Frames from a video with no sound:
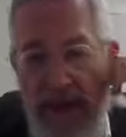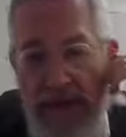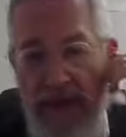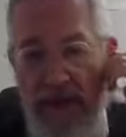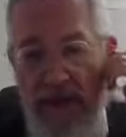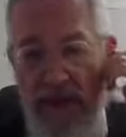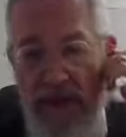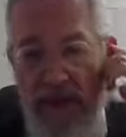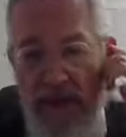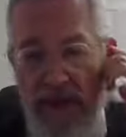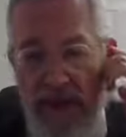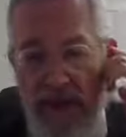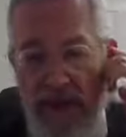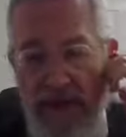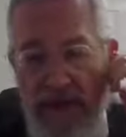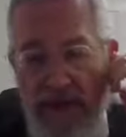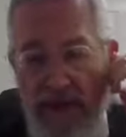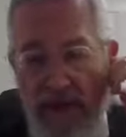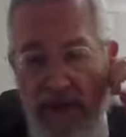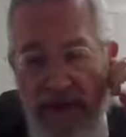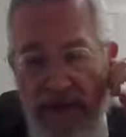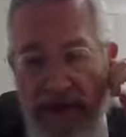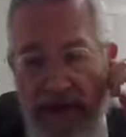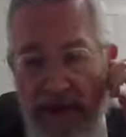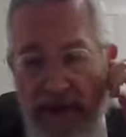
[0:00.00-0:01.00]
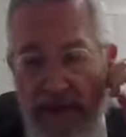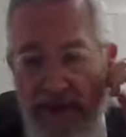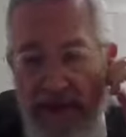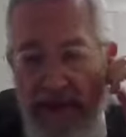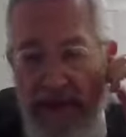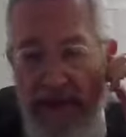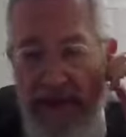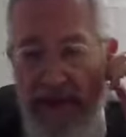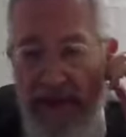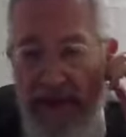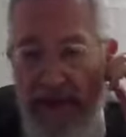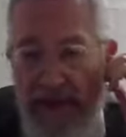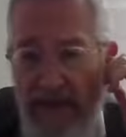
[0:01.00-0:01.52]
and this eulogy will take
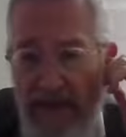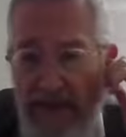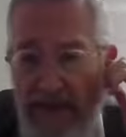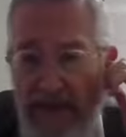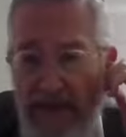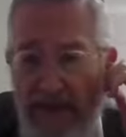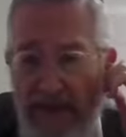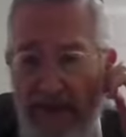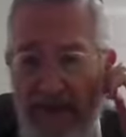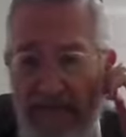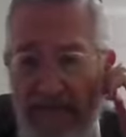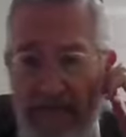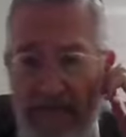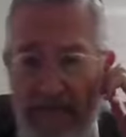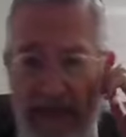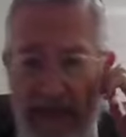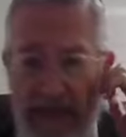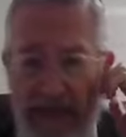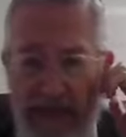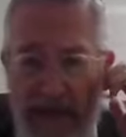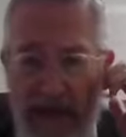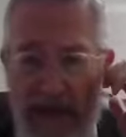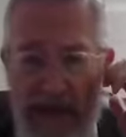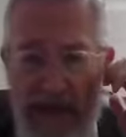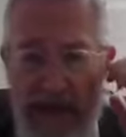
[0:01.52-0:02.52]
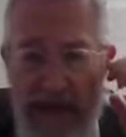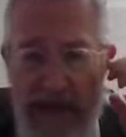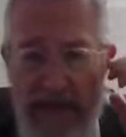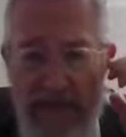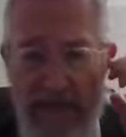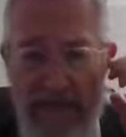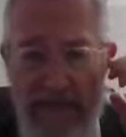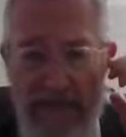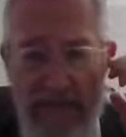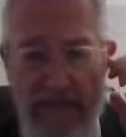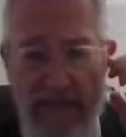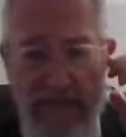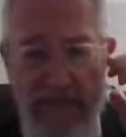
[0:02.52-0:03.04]
place in the city of
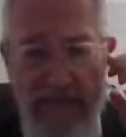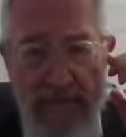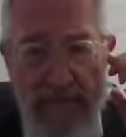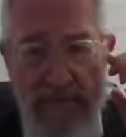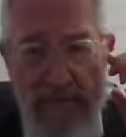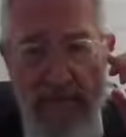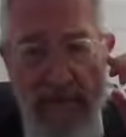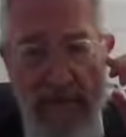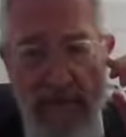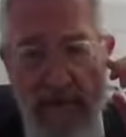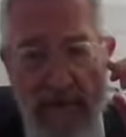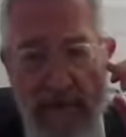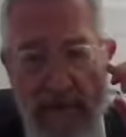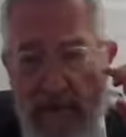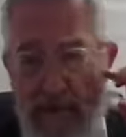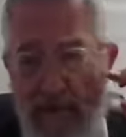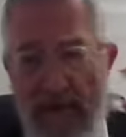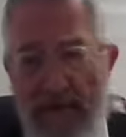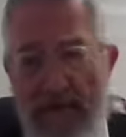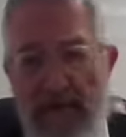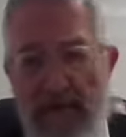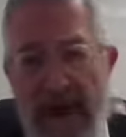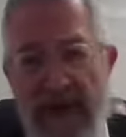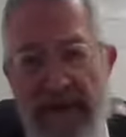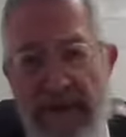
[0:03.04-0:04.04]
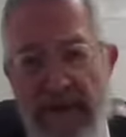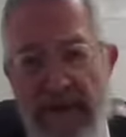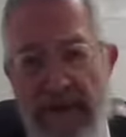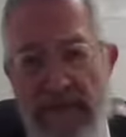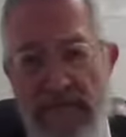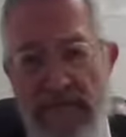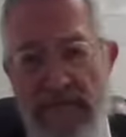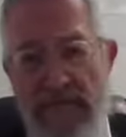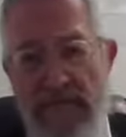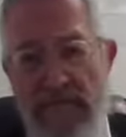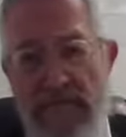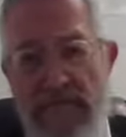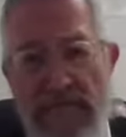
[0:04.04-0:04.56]
Yerushalayim. It'll be
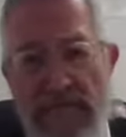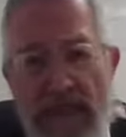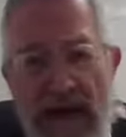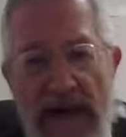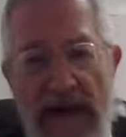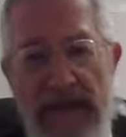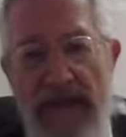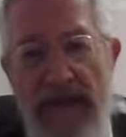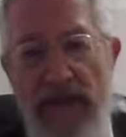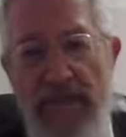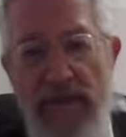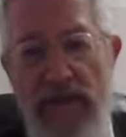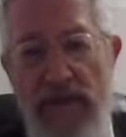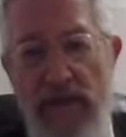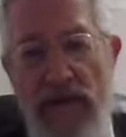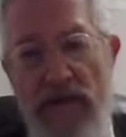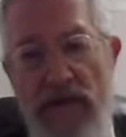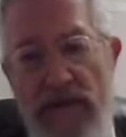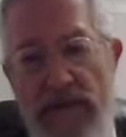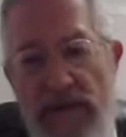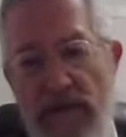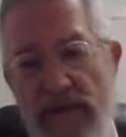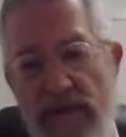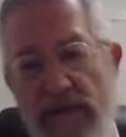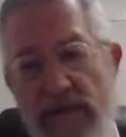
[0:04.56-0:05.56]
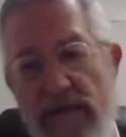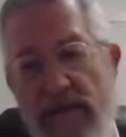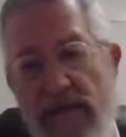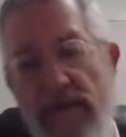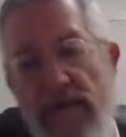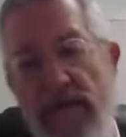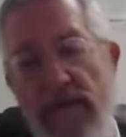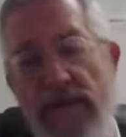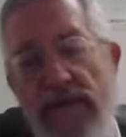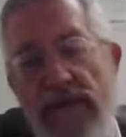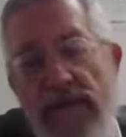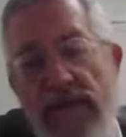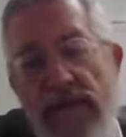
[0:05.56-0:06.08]
massive, massive funeral.
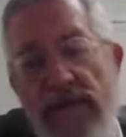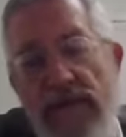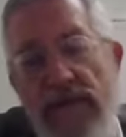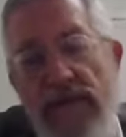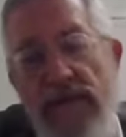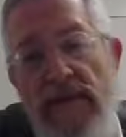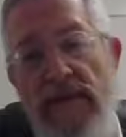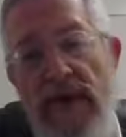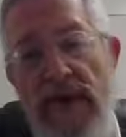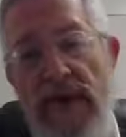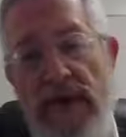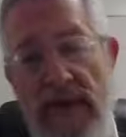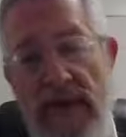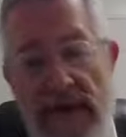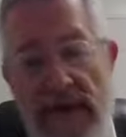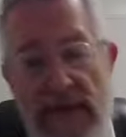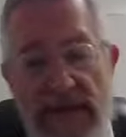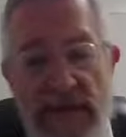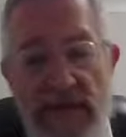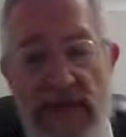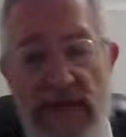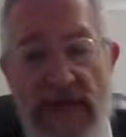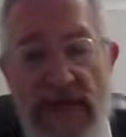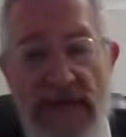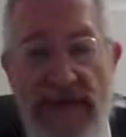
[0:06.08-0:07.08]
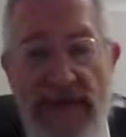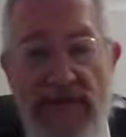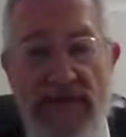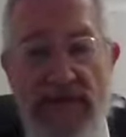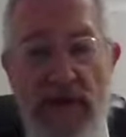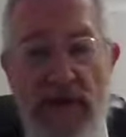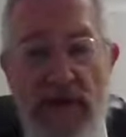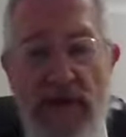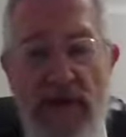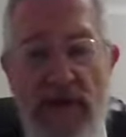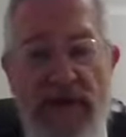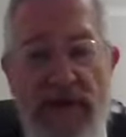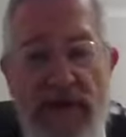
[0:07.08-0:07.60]
And at this massive
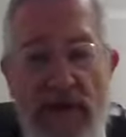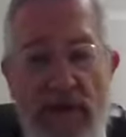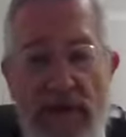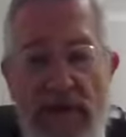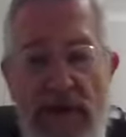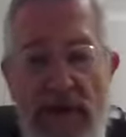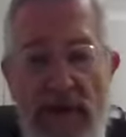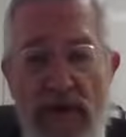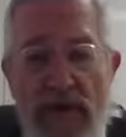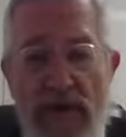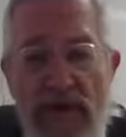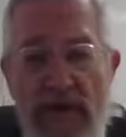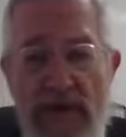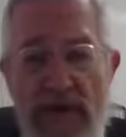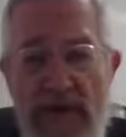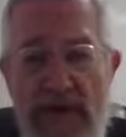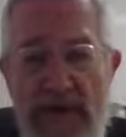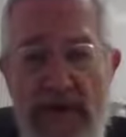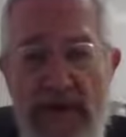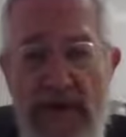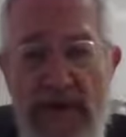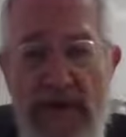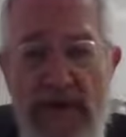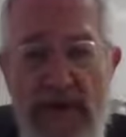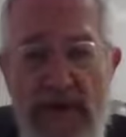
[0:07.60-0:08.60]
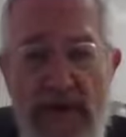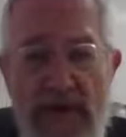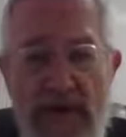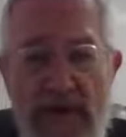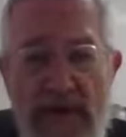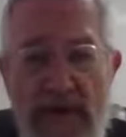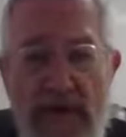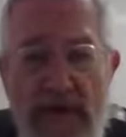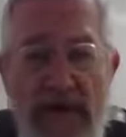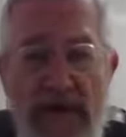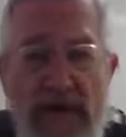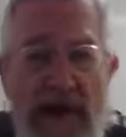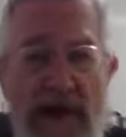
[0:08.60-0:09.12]
funeral, there'll be eulogies.
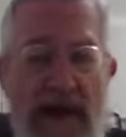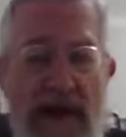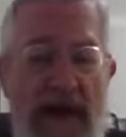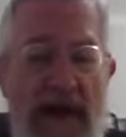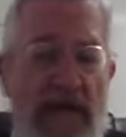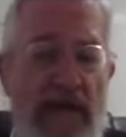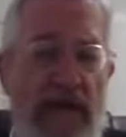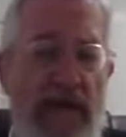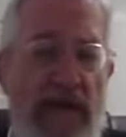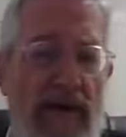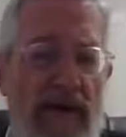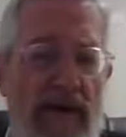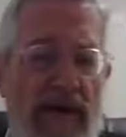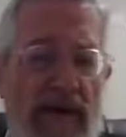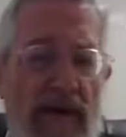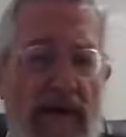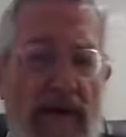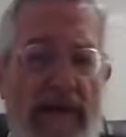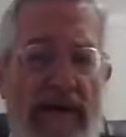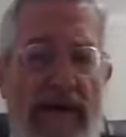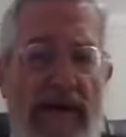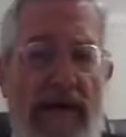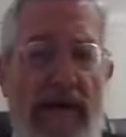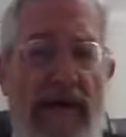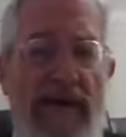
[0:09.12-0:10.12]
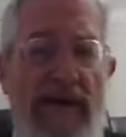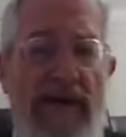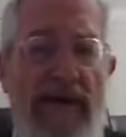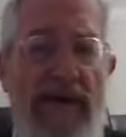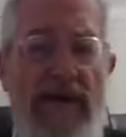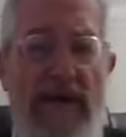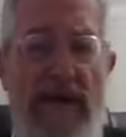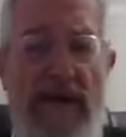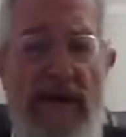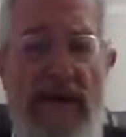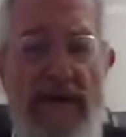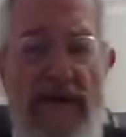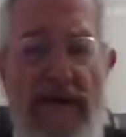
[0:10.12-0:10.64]
And David HaMelech's
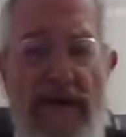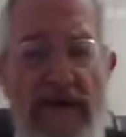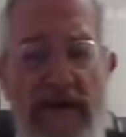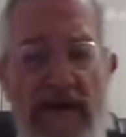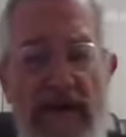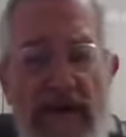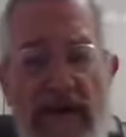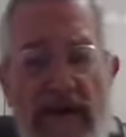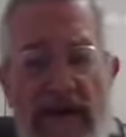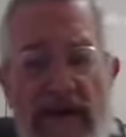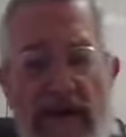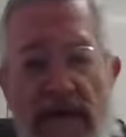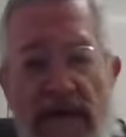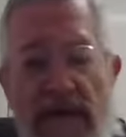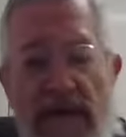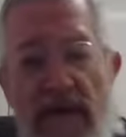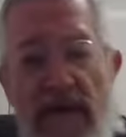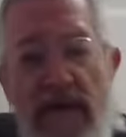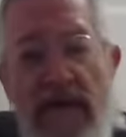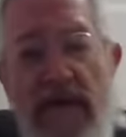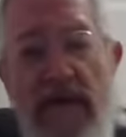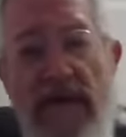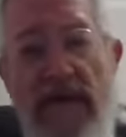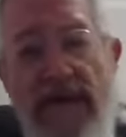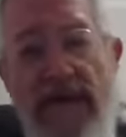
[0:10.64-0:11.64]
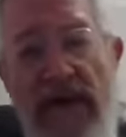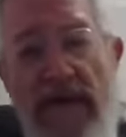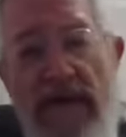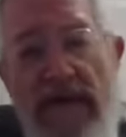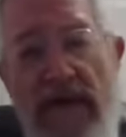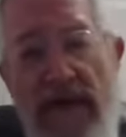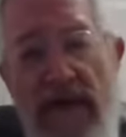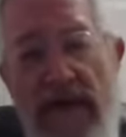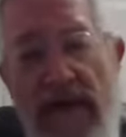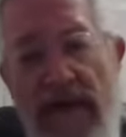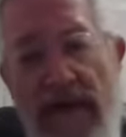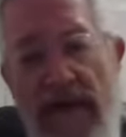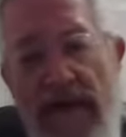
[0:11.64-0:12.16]
family and David
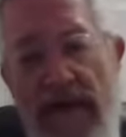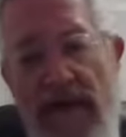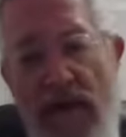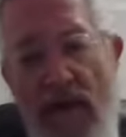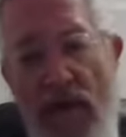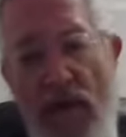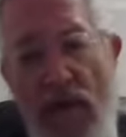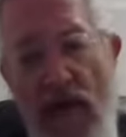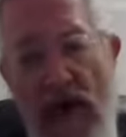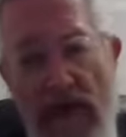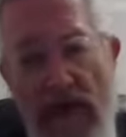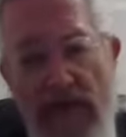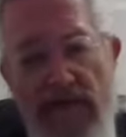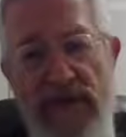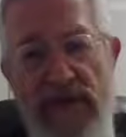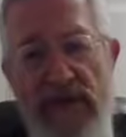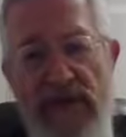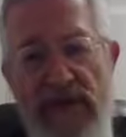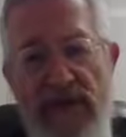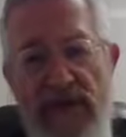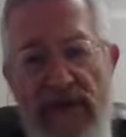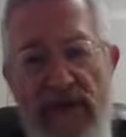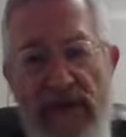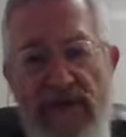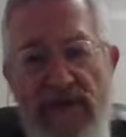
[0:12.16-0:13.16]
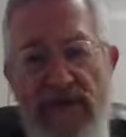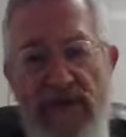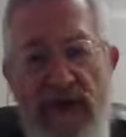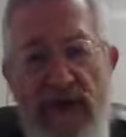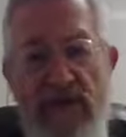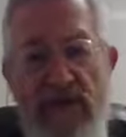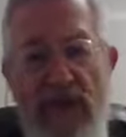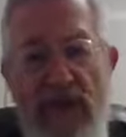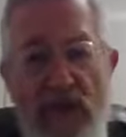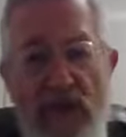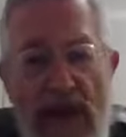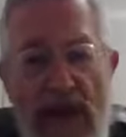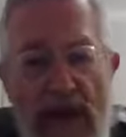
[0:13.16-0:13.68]
HaMelech, the wives of that
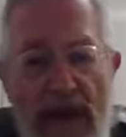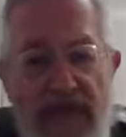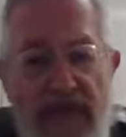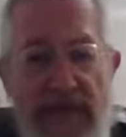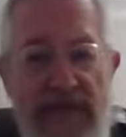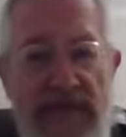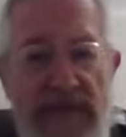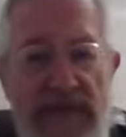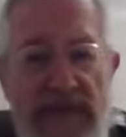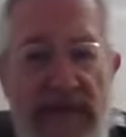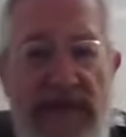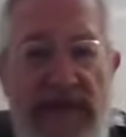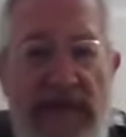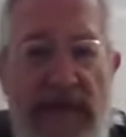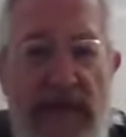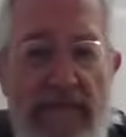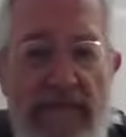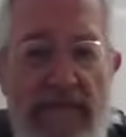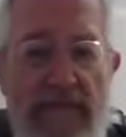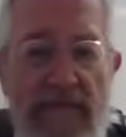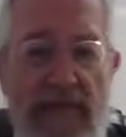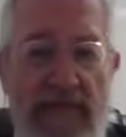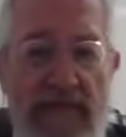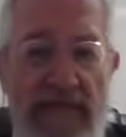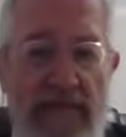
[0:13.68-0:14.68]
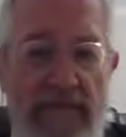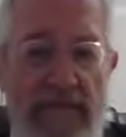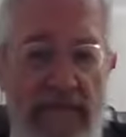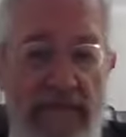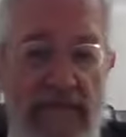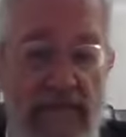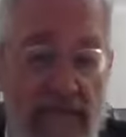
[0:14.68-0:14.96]
family, will have to sit separately.